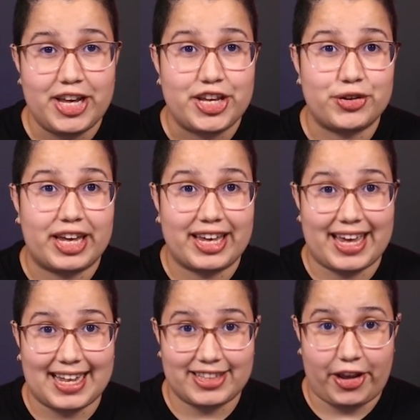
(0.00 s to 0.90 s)
you can
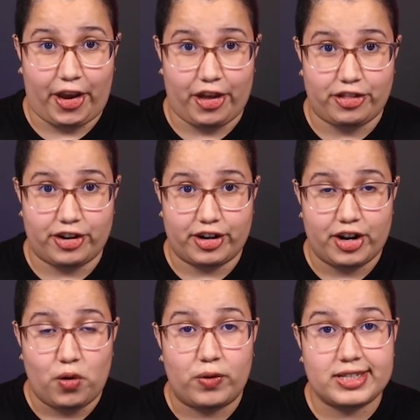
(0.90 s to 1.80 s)
get the header
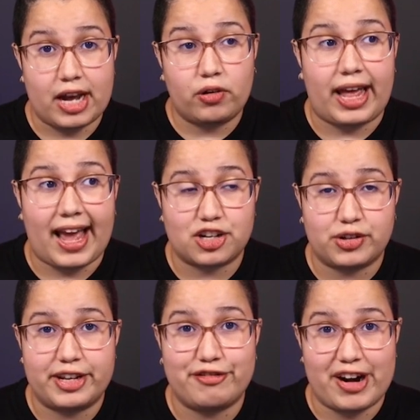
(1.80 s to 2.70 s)
without
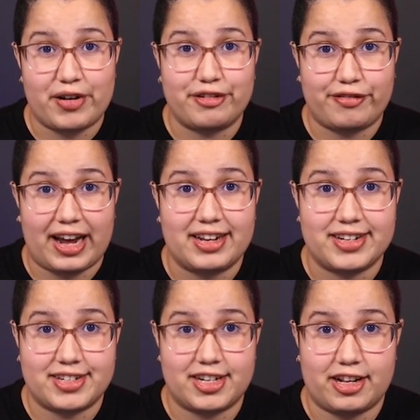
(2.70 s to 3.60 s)
actually verifying the
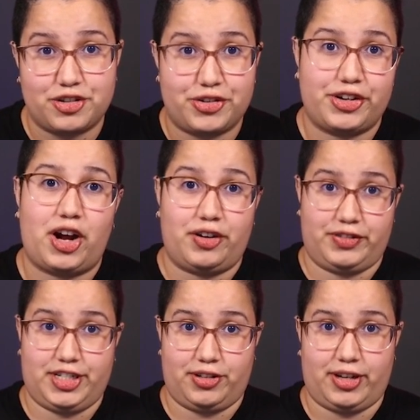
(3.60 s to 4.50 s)
signature of
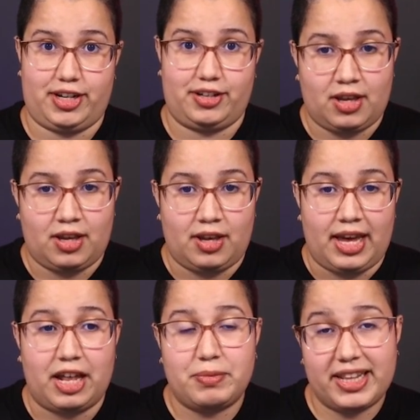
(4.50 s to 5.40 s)
the token.
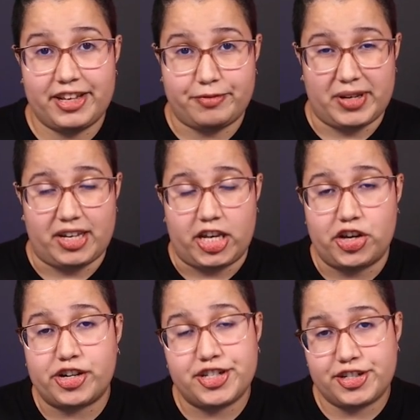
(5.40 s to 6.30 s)
And believe me, you
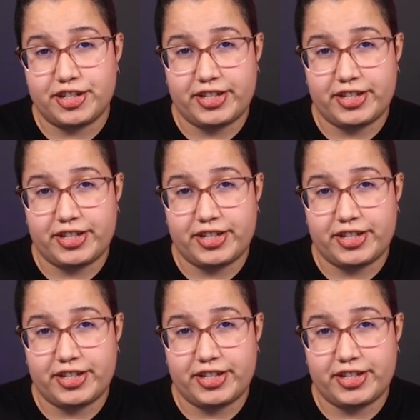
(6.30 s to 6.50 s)
could do